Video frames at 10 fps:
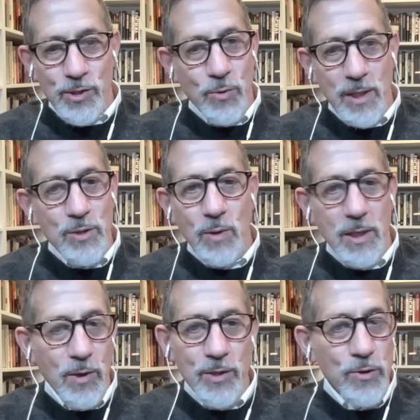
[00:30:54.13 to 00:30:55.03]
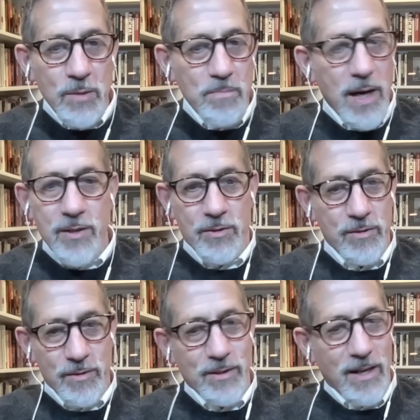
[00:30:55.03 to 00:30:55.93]
2021, you could buy the
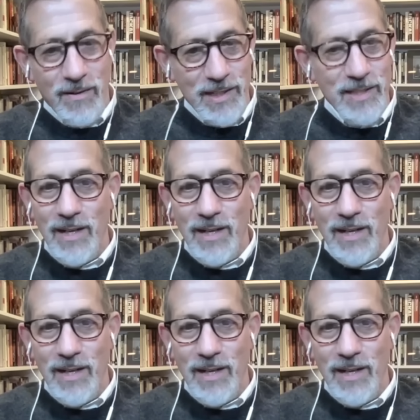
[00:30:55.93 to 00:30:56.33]
Turner Diaries on